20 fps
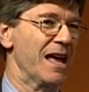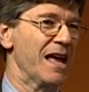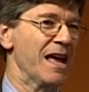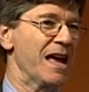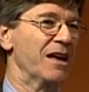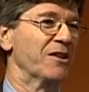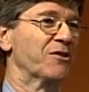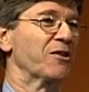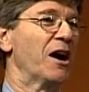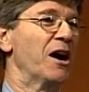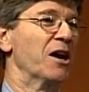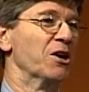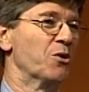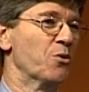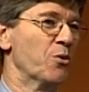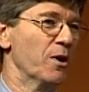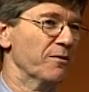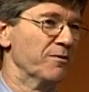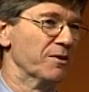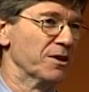it's
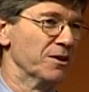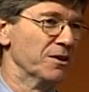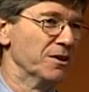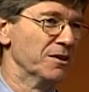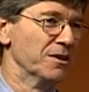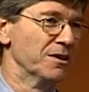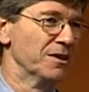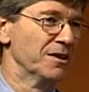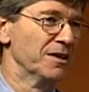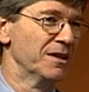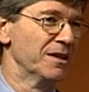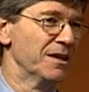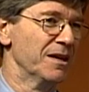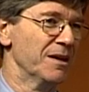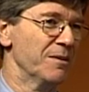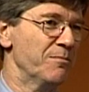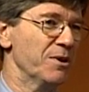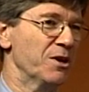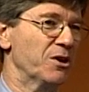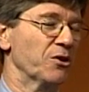unequivocal
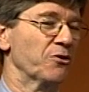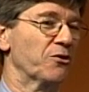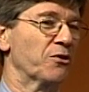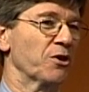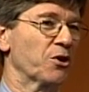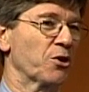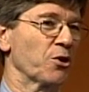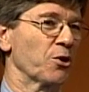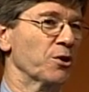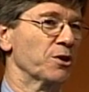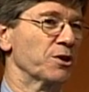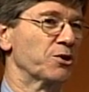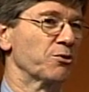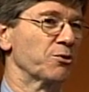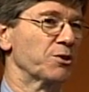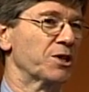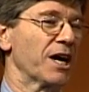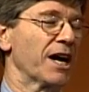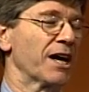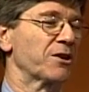because the current
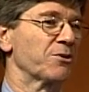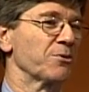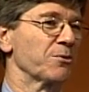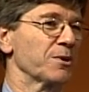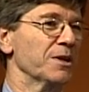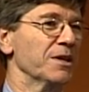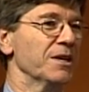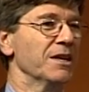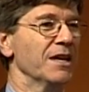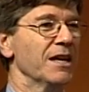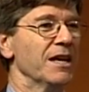trajectory